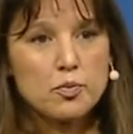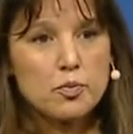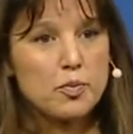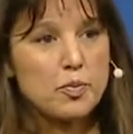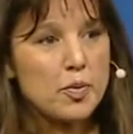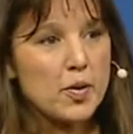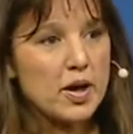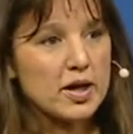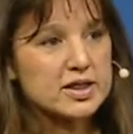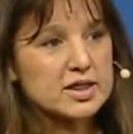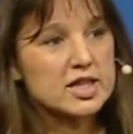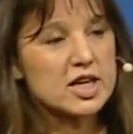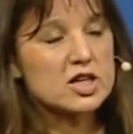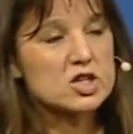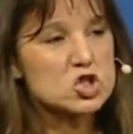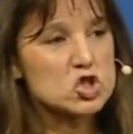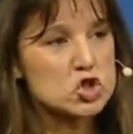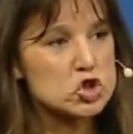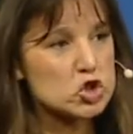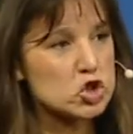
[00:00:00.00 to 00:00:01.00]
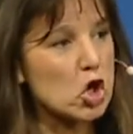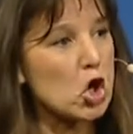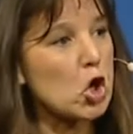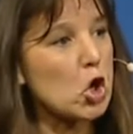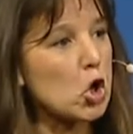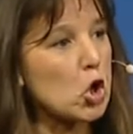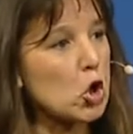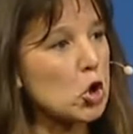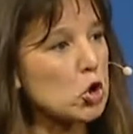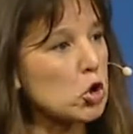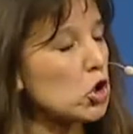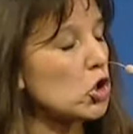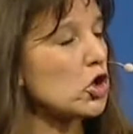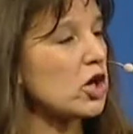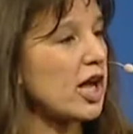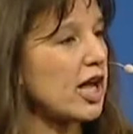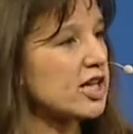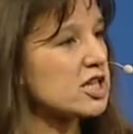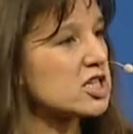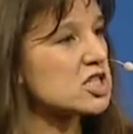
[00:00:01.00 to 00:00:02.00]
but they're so good
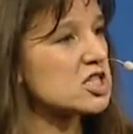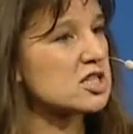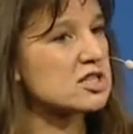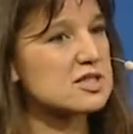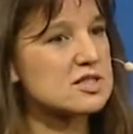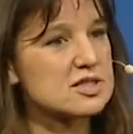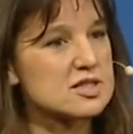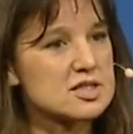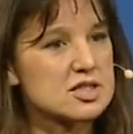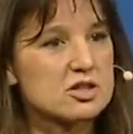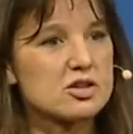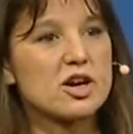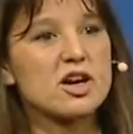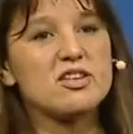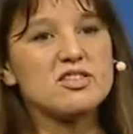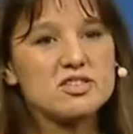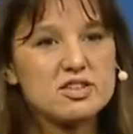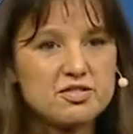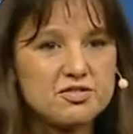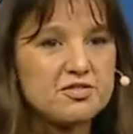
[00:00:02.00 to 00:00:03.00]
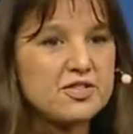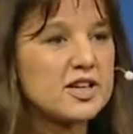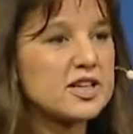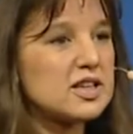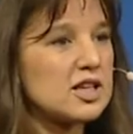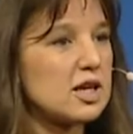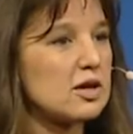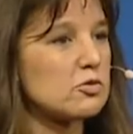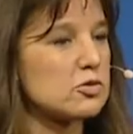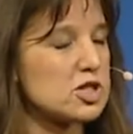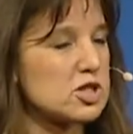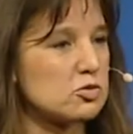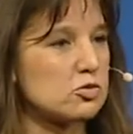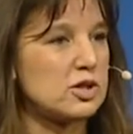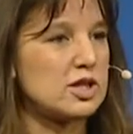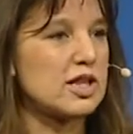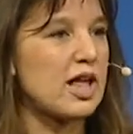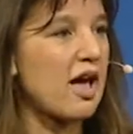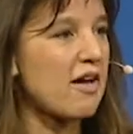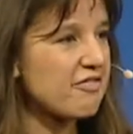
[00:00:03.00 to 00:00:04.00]
at just this crazy funding, which we
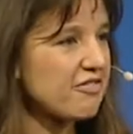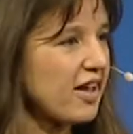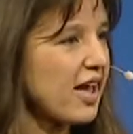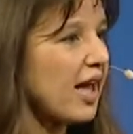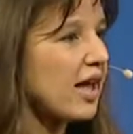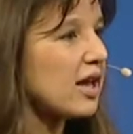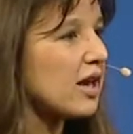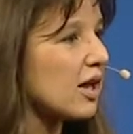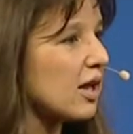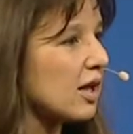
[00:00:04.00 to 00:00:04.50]
laugh at.